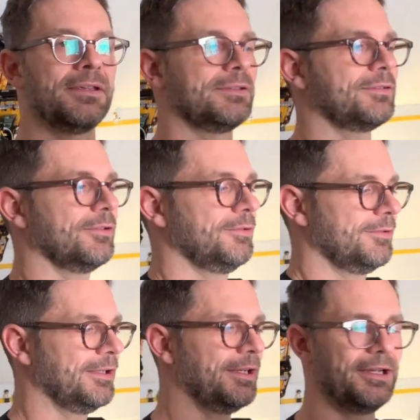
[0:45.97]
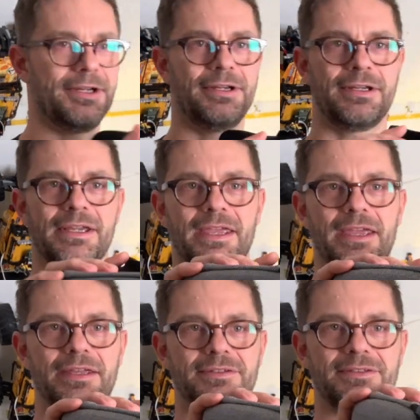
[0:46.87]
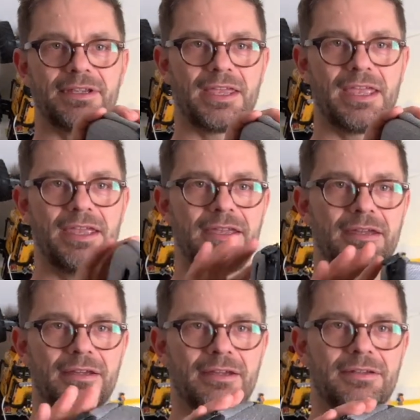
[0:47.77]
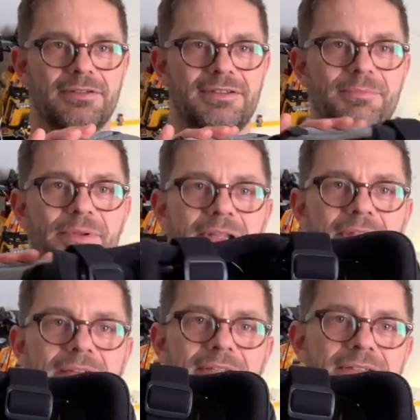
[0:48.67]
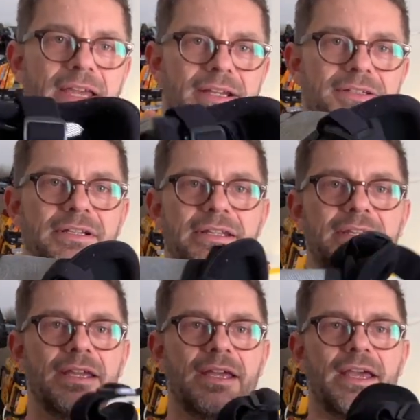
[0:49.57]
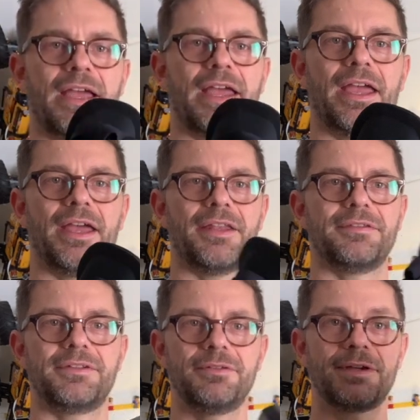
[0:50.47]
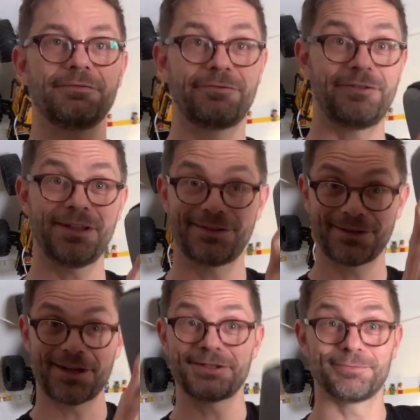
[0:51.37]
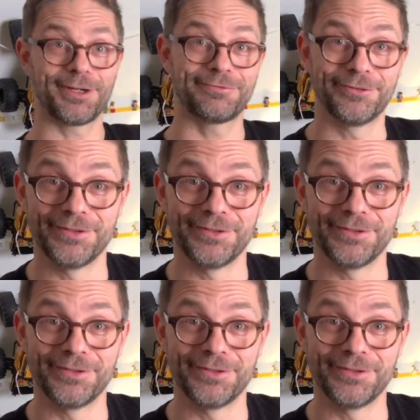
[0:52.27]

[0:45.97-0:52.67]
so uh, it's a simple lens actually and you can fit a smartphone